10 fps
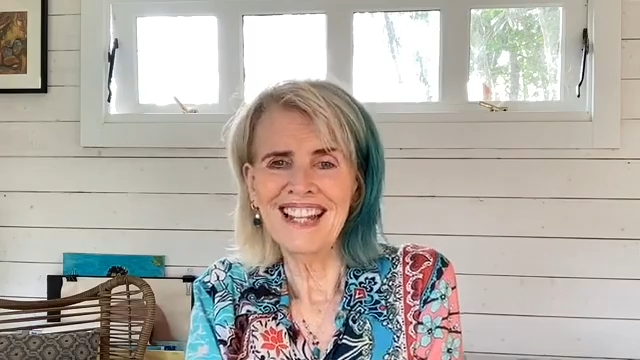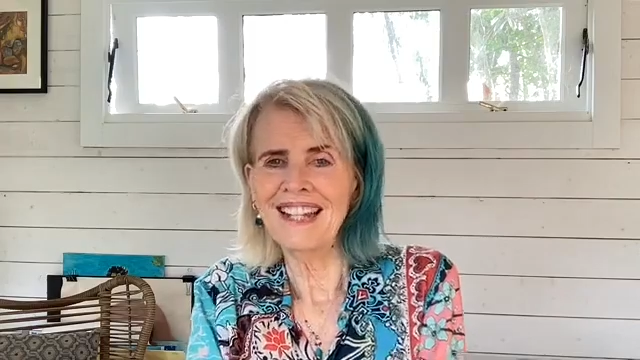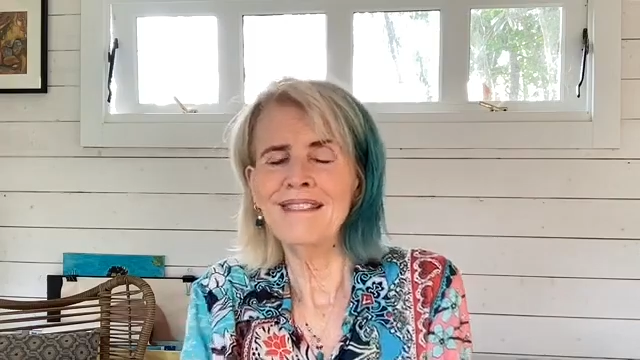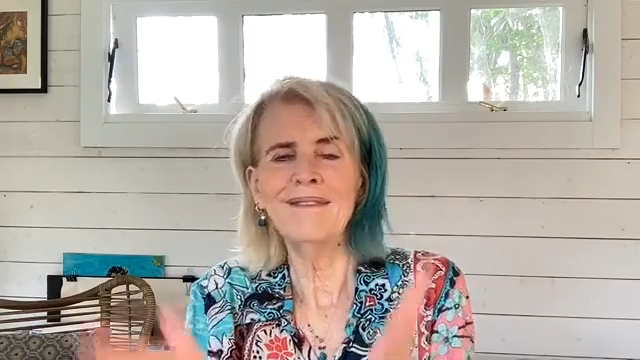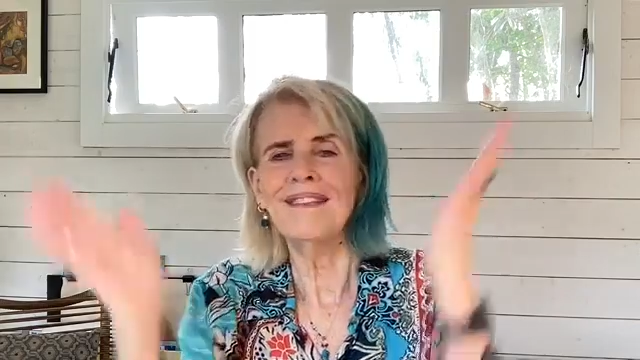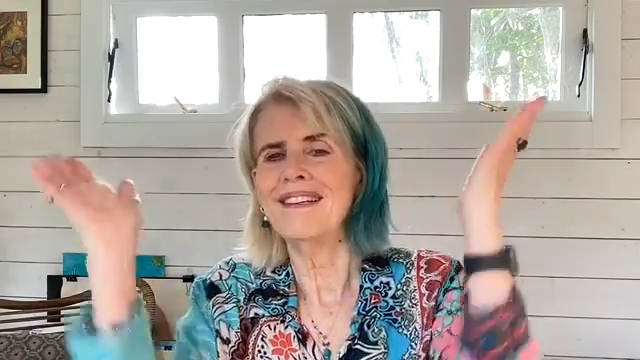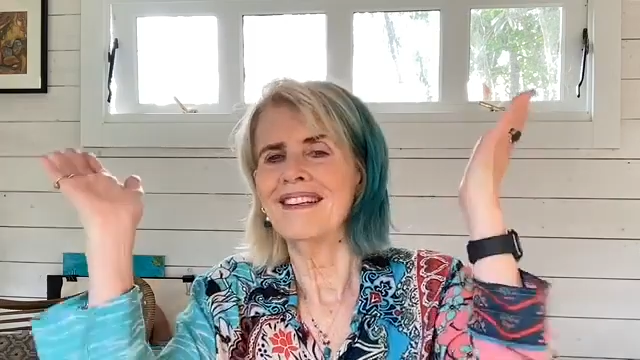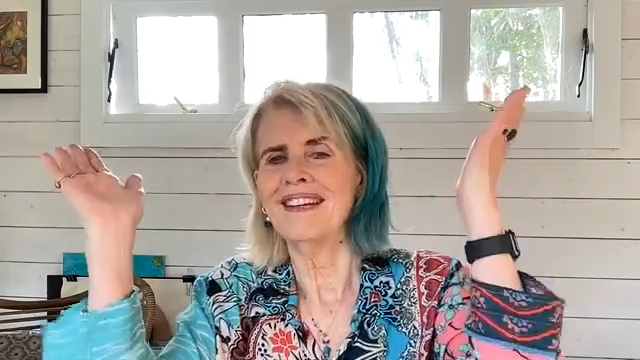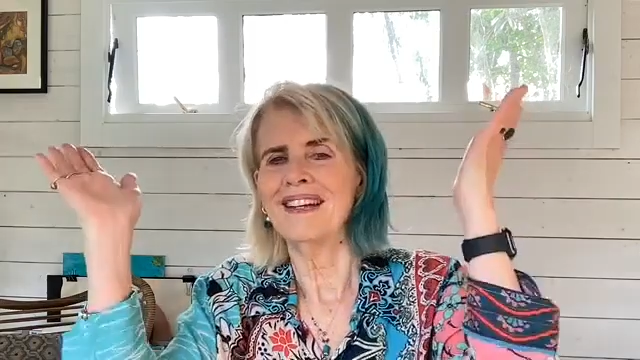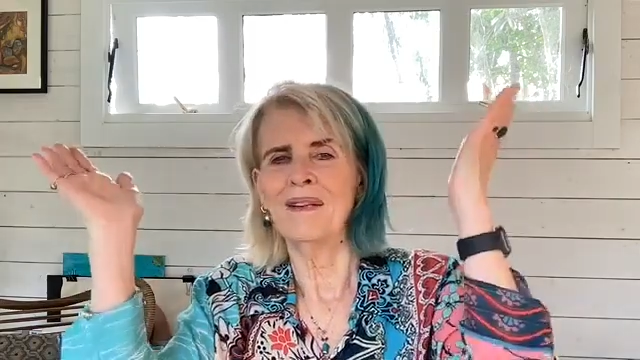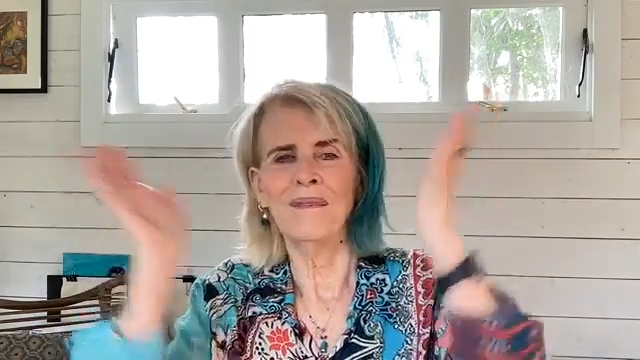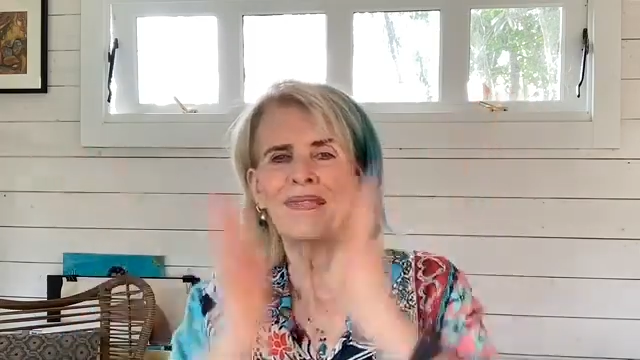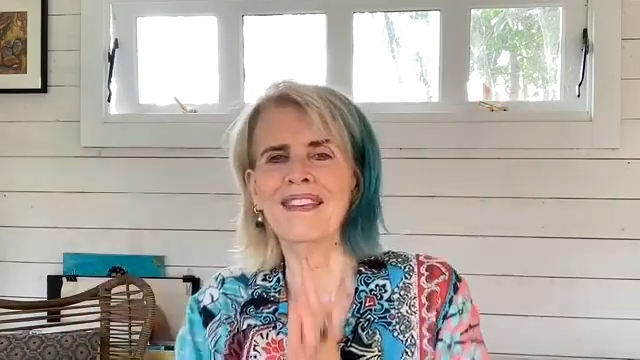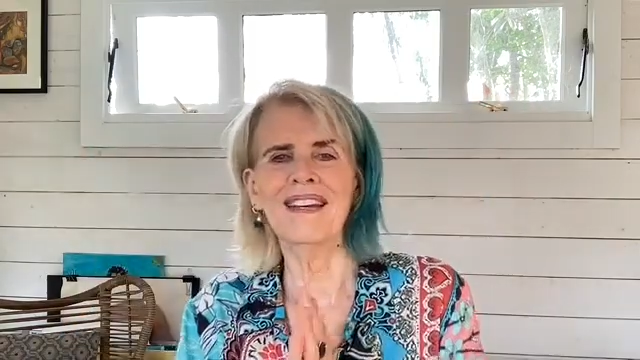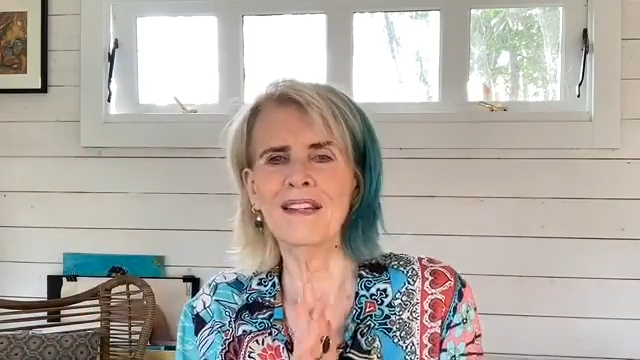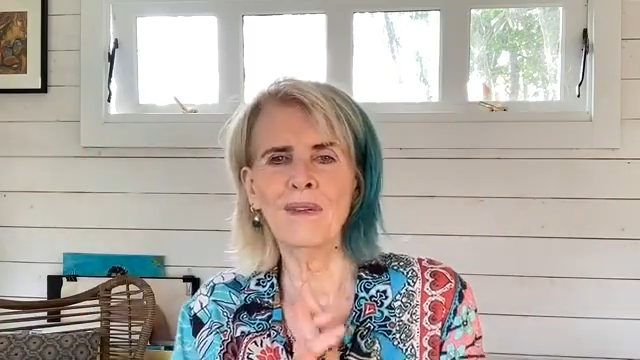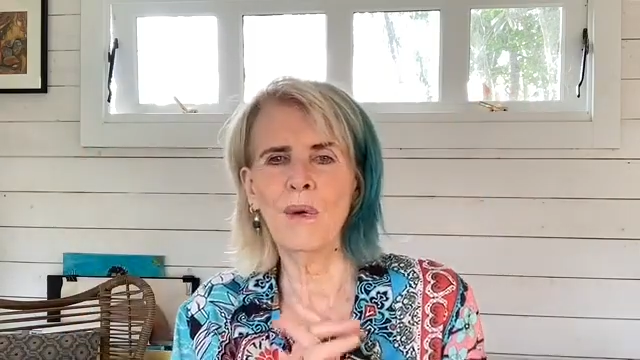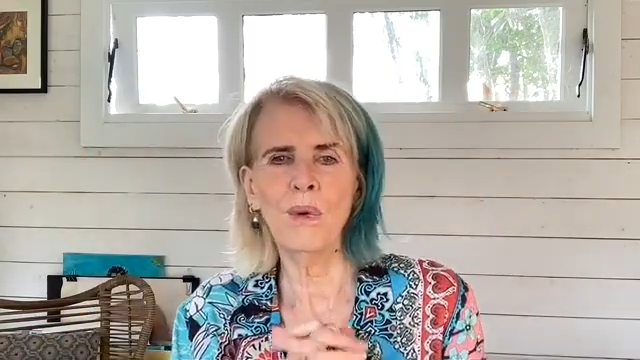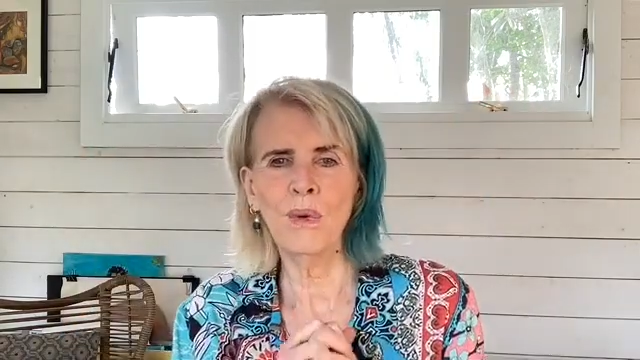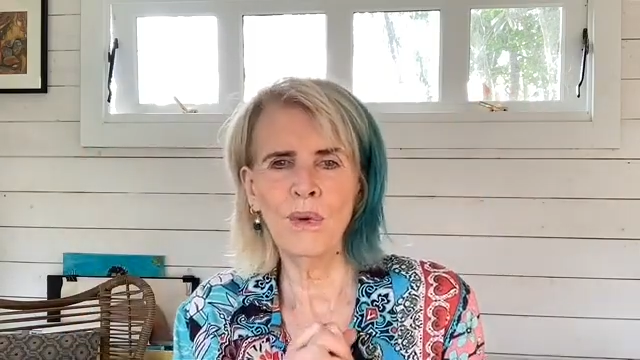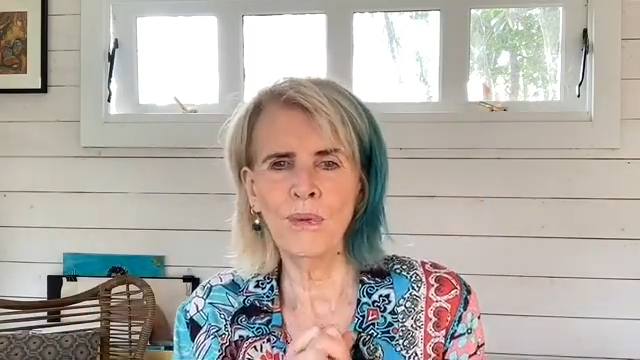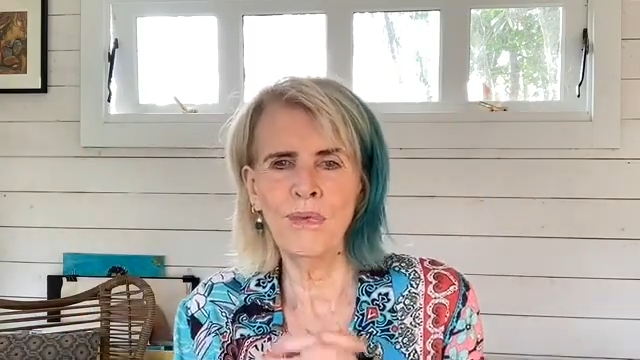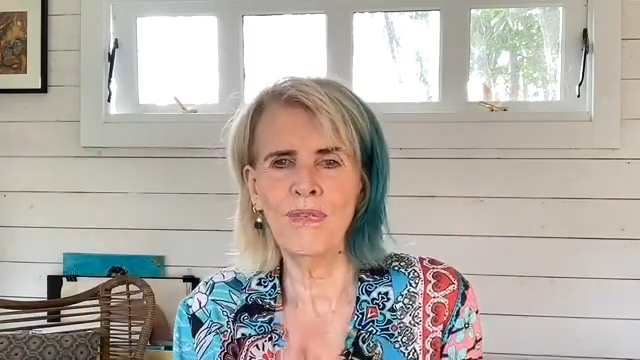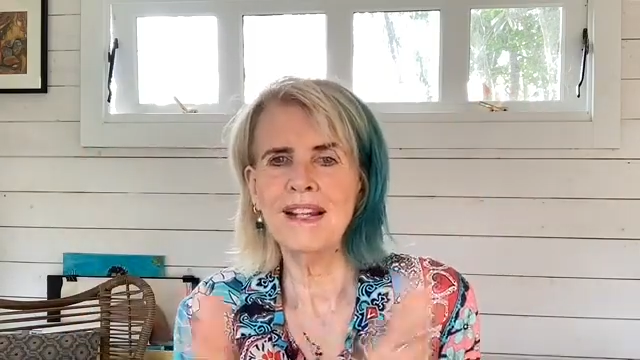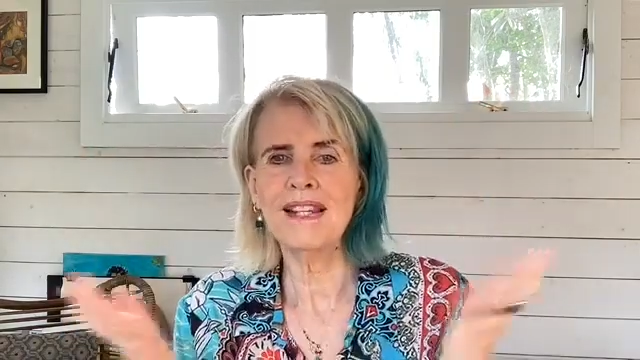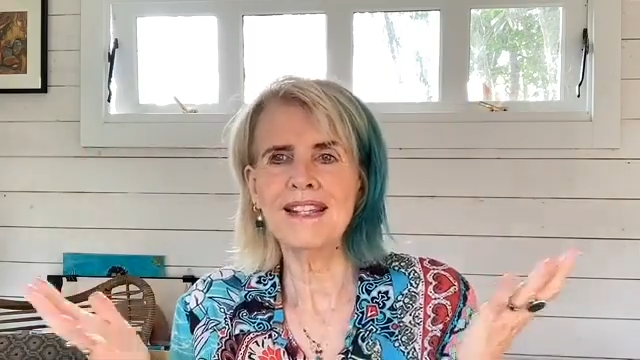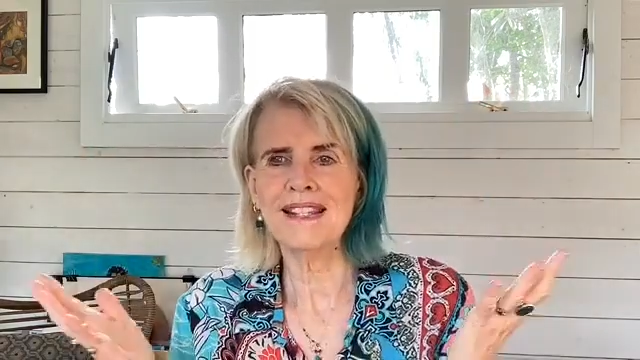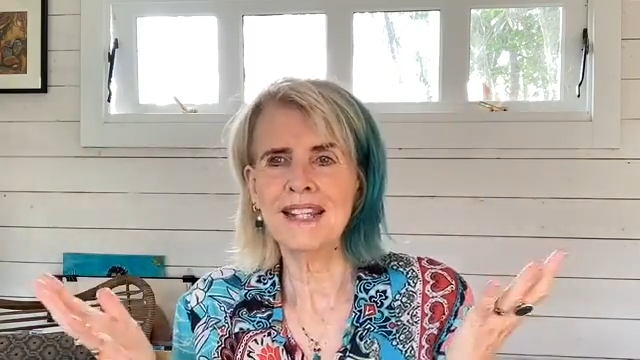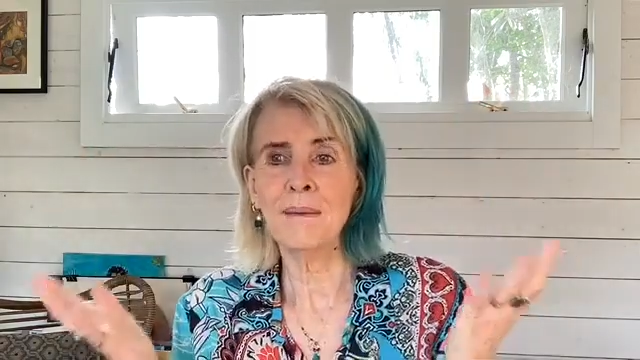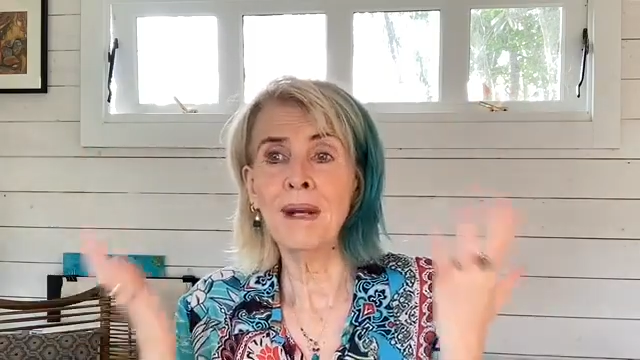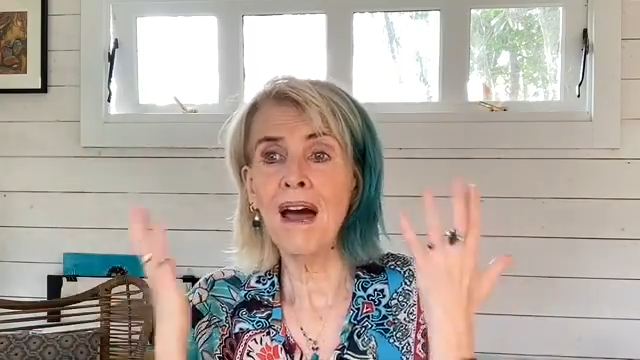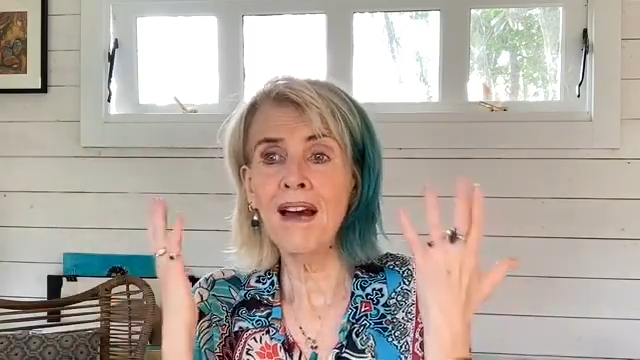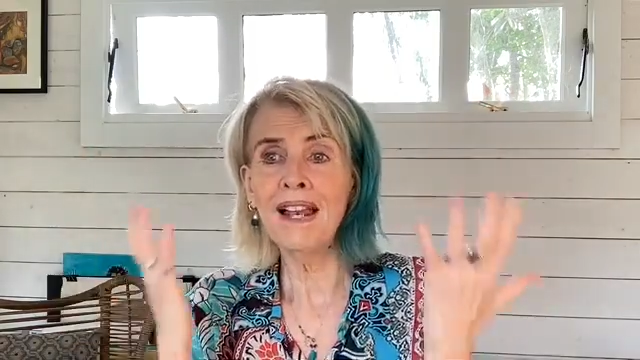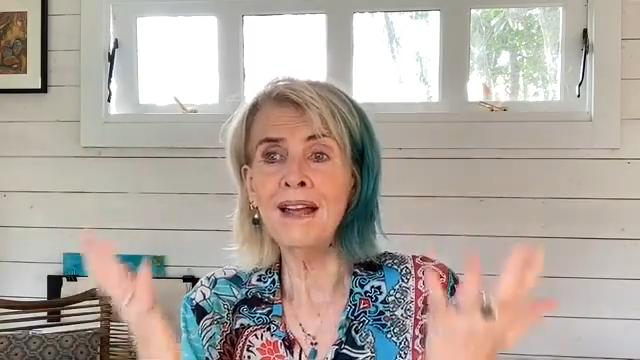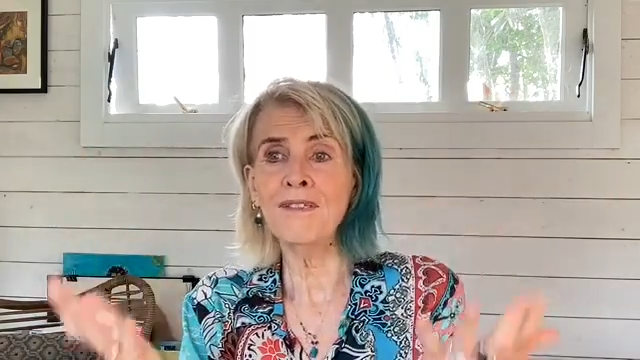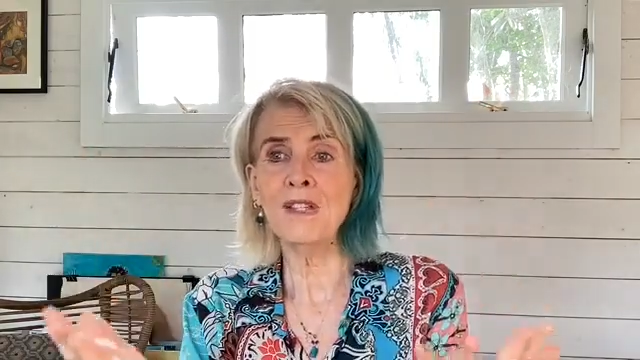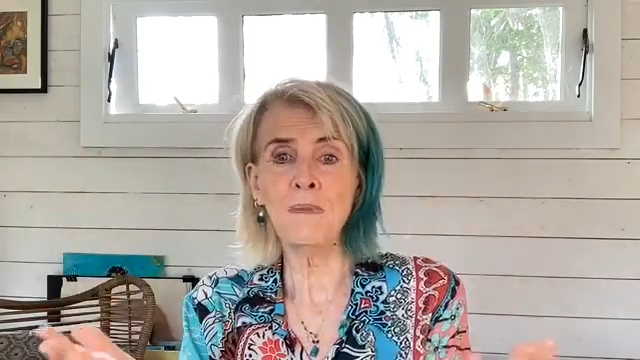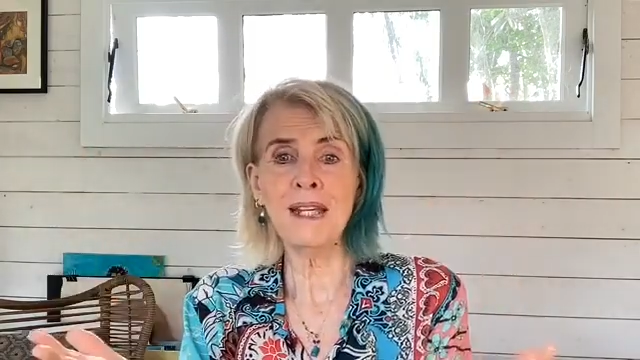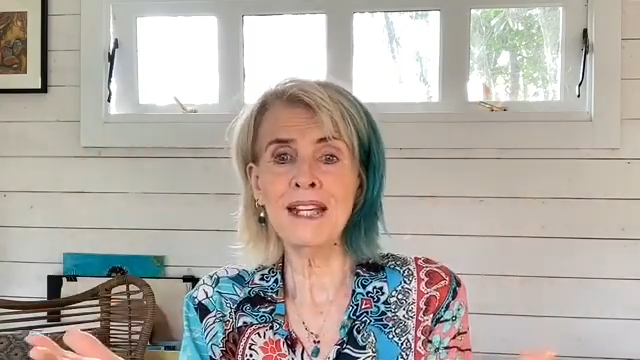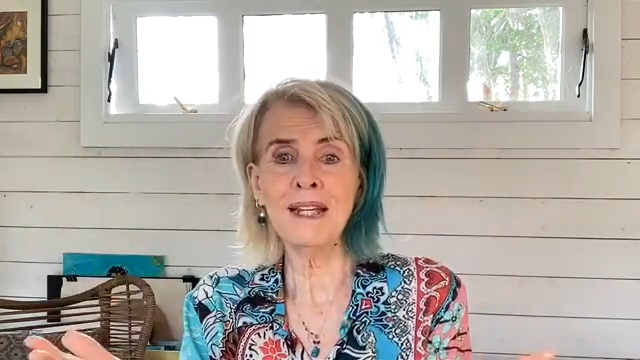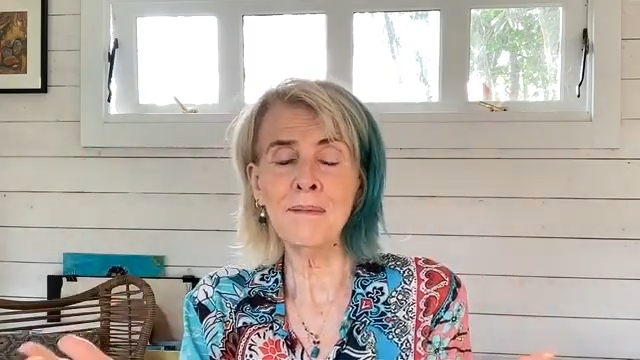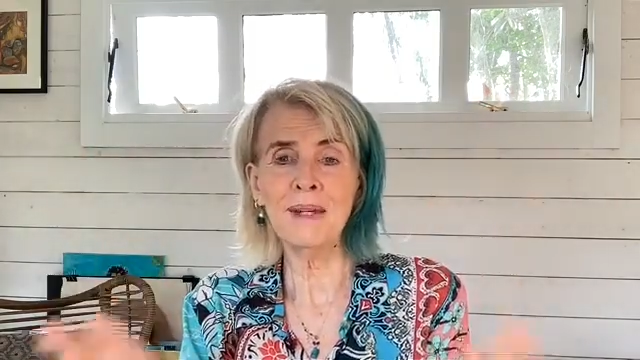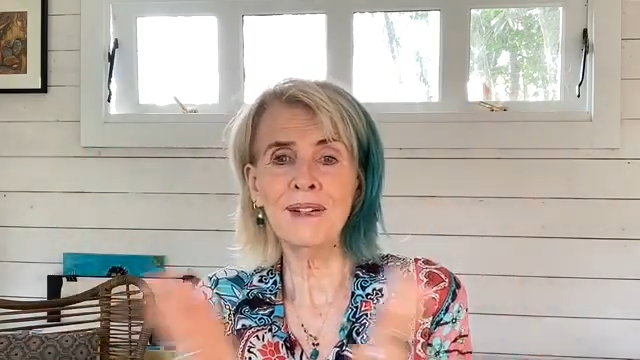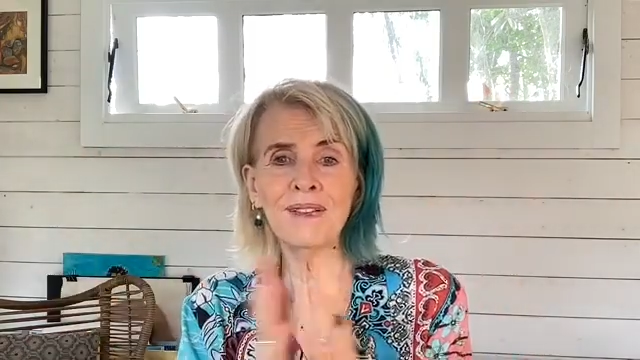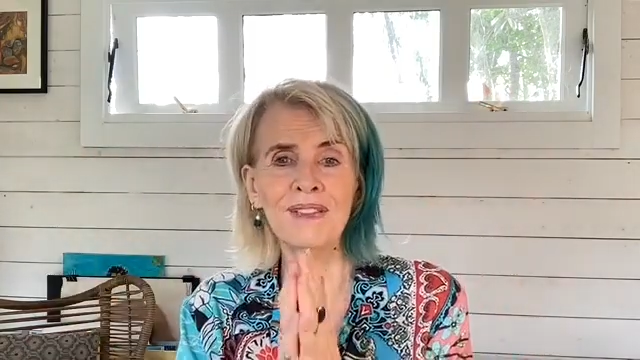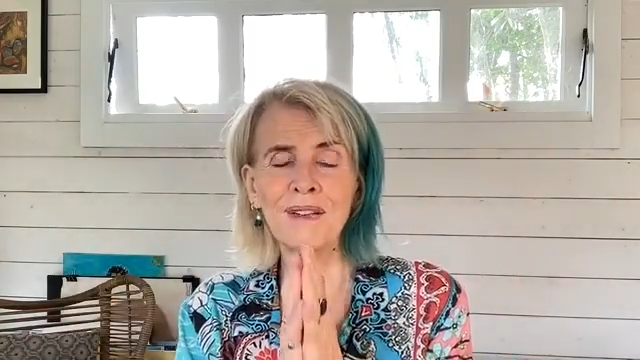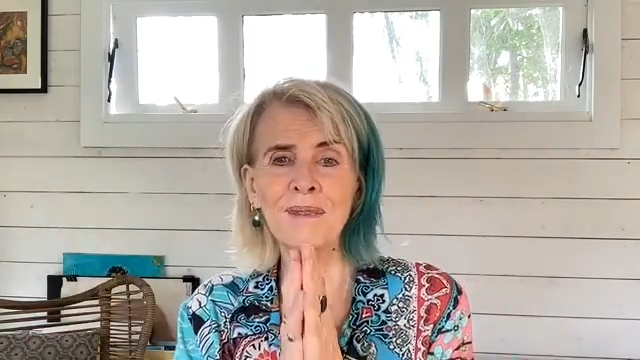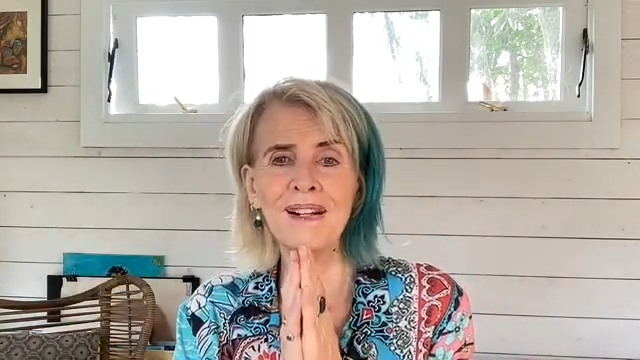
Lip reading: And it's fantastic. I mean, I love speaking it because it